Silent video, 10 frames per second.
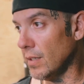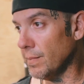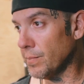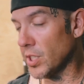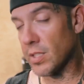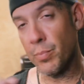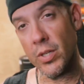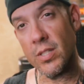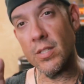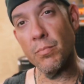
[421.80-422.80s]

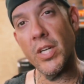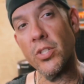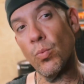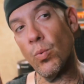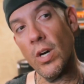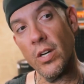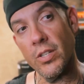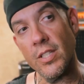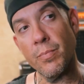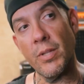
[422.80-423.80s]
disperse as much water
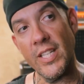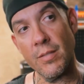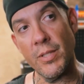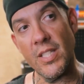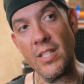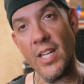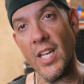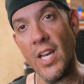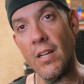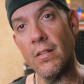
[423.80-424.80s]
displacement as I
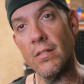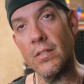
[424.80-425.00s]
can.